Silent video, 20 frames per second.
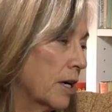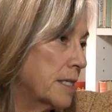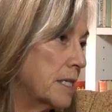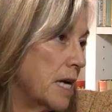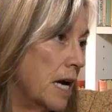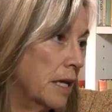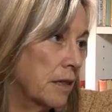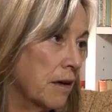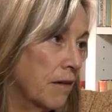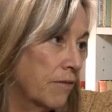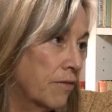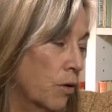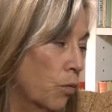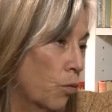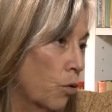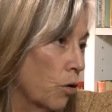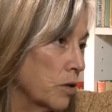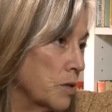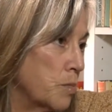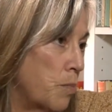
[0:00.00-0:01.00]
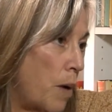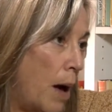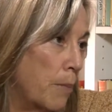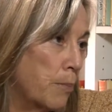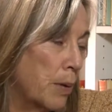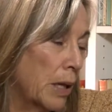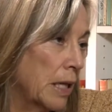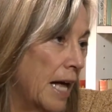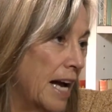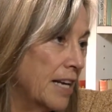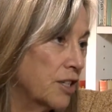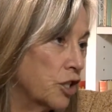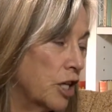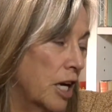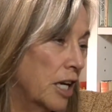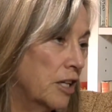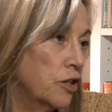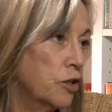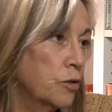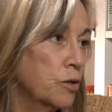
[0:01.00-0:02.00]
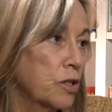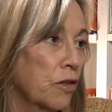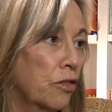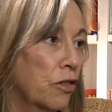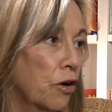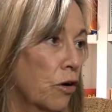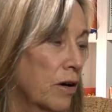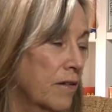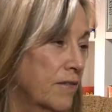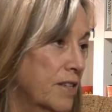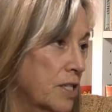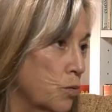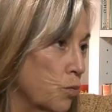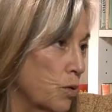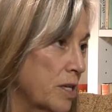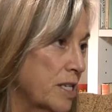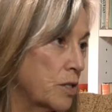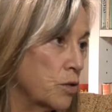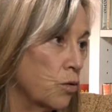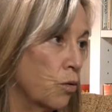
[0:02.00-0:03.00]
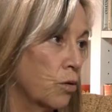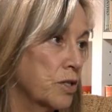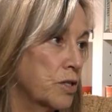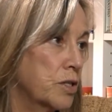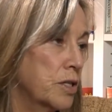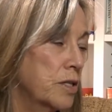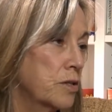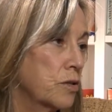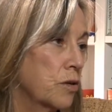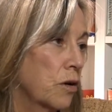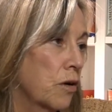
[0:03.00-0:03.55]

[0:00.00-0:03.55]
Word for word: a tenth of the world's population use a third of its resources,